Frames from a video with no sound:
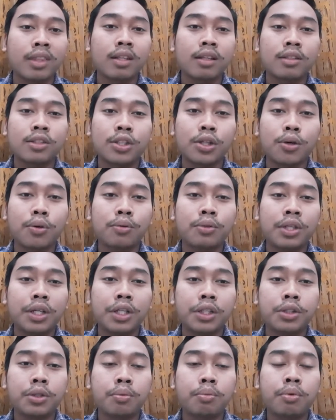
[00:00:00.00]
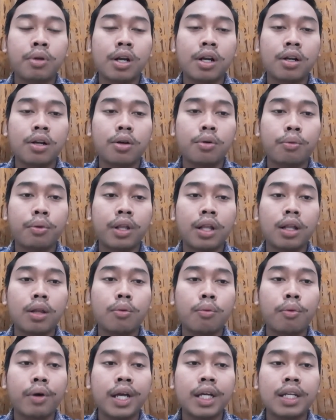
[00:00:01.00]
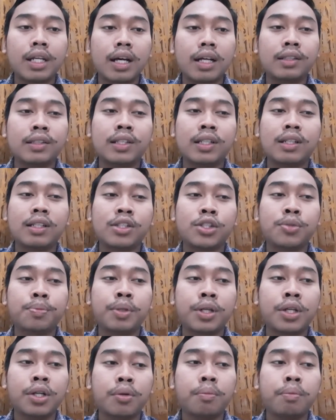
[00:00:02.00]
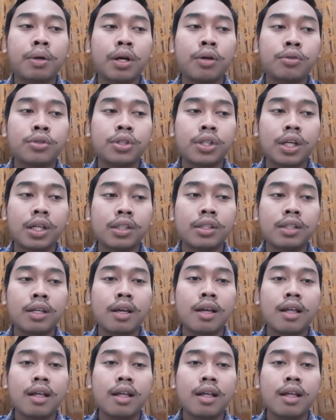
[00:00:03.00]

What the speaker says: So the interpreter will wait until the speaker pauses,